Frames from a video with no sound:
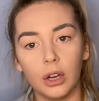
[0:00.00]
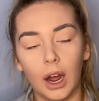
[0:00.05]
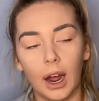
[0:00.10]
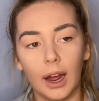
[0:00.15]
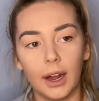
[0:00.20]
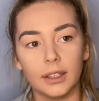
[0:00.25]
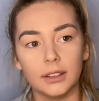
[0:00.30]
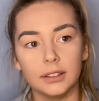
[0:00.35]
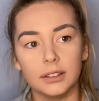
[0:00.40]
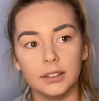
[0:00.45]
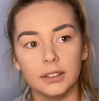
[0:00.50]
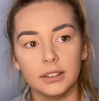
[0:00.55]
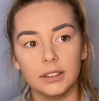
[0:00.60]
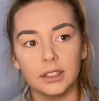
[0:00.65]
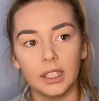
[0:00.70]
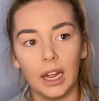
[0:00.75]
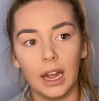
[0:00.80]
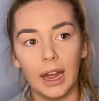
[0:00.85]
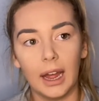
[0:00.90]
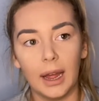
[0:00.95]
and
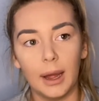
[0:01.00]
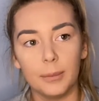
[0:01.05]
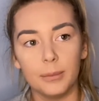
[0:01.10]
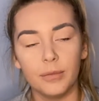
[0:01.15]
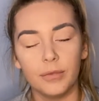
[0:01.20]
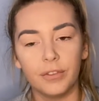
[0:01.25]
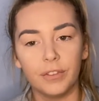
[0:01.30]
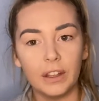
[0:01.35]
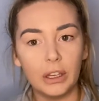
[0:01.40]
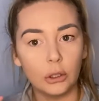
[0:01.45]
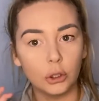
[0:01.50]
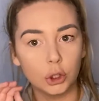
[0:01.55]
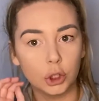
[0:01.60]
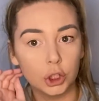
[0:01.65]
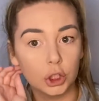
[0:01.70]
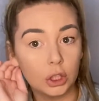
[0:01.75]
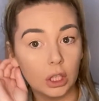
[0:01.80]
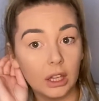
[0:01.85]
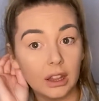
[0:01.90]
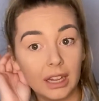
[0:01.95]
feel
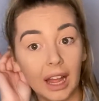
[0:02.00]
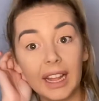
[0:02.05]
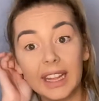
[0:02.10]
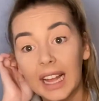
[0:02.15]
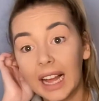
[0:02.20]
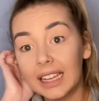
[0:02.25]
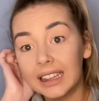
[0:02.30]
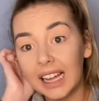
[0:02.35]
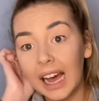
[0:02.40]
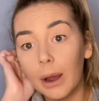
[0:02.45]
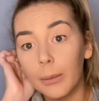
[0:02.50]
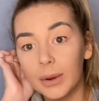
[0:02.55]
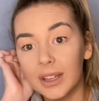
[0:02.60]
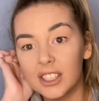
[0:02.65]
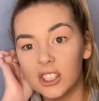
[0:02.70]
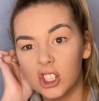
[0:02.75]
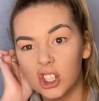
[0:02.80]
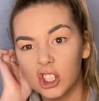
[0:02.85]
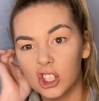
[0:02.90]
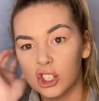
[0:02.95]
like allow it
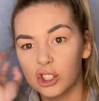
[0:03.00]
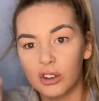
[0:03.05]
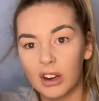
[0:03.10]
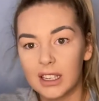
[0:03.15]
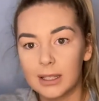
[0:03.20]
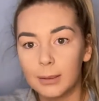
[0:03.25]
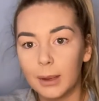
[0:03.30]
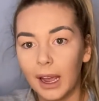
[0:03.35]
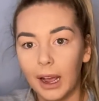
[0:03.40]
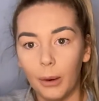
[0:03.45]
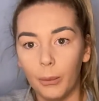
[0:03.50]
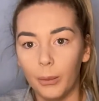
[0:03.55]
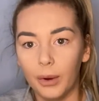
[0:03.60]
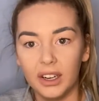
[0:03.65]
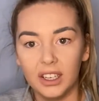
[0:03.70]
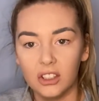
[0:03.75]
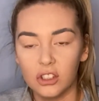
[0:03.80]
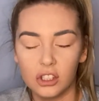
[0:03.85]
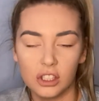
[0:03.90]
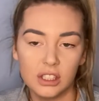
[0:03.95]
to just stress me out when
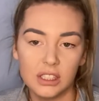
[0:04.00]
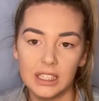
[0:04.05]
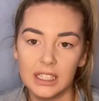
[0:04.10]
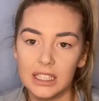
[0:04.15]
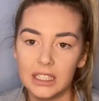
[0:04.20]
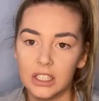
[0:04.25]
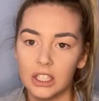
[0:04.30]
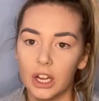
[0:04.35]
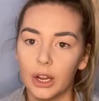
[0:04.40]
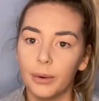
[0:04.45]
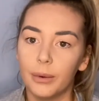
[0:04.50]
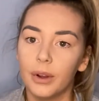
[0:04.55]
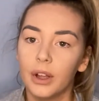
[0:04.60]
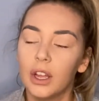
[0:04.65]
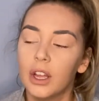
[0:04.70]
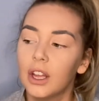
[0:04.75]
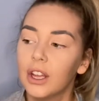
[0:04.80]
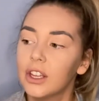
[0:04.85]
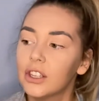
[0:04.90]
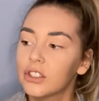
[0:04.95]
it doesn't need to.
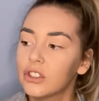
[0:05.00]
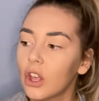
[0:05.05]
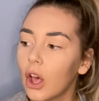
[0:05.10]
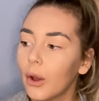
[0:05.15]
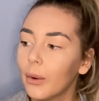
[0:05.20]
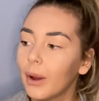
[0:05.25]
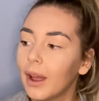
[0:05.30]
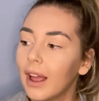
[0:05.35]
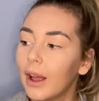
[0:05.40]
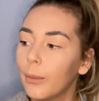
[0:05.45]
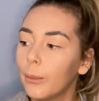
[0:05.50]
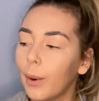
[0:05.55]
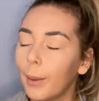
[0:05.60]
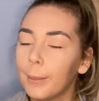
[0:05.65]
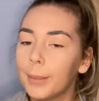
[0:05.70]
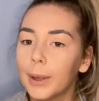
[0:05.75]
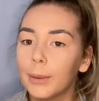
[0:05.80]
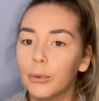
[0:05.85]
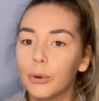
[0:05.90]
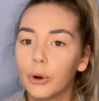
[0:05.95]
So when
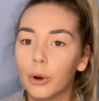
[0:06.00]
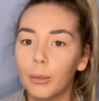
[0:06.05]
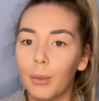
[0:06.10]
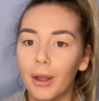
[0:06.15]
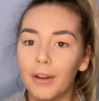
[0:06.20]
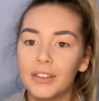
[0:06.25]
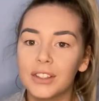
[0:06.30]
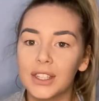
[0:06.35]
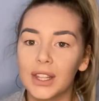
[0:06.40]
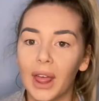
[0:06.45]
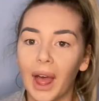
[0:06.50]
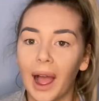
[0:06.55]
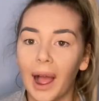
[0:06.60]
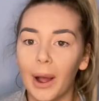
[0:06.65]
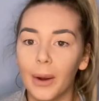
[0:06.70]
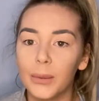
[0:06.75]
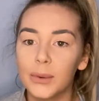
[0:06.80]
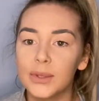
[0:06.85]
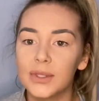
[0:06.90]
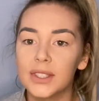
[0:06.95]
people come over to the
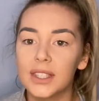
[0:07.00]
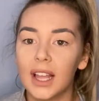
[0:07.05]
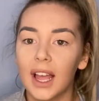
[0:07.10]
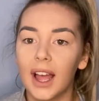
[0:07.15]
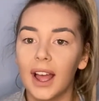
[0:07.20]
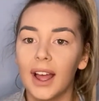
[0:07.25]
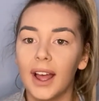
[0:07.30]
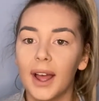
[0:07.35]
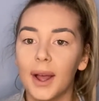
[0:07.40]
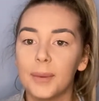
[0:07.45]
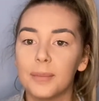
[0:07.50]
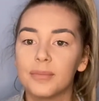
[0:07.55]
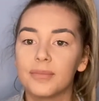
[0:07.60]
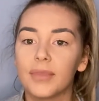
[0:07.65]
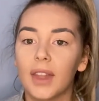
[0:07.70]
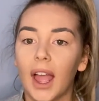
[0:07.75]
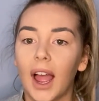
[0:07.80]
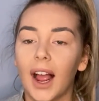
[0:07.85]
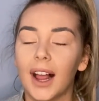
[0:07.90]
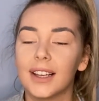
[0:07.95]
house
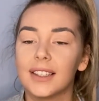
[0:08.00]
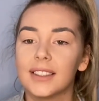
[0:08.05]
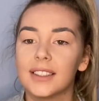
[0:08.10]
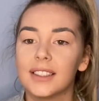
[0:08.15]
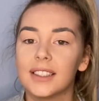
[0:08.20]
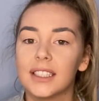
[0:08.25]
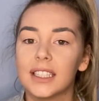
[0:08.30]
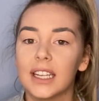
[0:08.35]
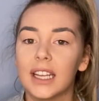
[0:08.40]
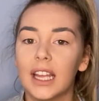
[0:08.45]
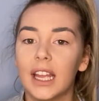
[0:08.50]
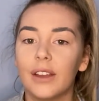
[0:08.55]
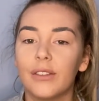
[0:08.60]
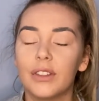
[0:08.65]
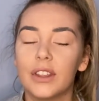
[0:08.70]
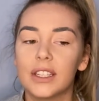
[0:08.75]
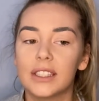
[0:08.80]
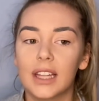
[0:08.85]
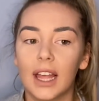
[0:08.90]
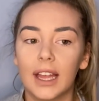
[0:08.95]
and if
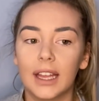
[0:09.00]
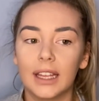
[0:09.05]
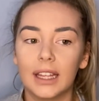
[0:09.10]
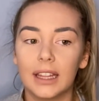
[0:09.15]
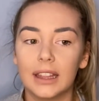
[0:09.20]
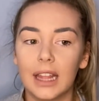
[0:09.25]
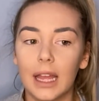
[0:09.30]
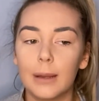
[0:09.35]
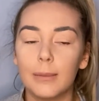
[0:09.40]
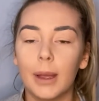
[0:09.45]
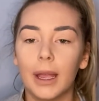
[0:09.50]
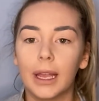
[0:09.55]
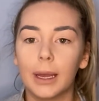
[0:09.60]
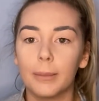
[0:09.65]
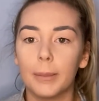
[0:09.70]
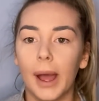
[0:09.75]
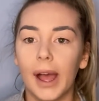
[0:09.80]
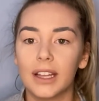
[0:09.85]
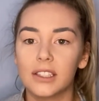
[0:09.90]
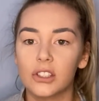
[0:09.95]
there's like they make a
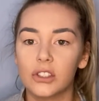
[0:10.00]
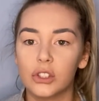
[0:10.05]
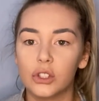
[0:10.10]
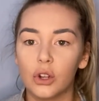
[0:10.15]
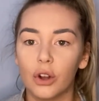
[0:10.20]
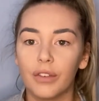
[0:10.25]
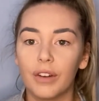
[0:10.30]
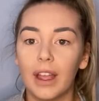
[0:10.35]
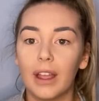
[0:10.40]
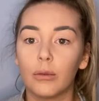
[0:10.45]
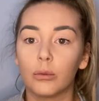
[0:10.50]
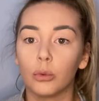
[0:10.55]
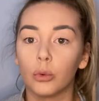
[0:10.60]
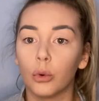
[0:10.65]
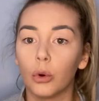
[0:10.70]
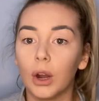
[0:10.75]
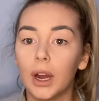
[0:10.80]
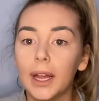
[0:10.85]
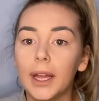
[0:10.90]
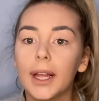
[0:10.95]
mess and stuff, it
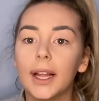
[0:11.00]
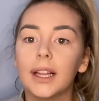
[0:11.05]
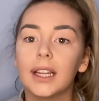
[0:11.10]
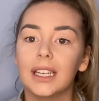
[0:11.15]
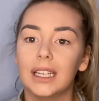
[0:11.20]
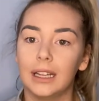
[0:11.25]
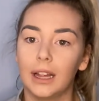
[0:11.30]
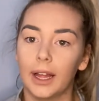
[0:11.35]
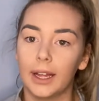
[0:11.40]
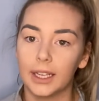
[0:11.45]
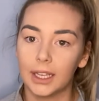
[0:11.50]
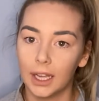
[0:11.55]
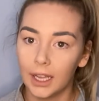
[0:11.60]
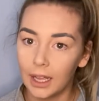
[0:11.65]
really like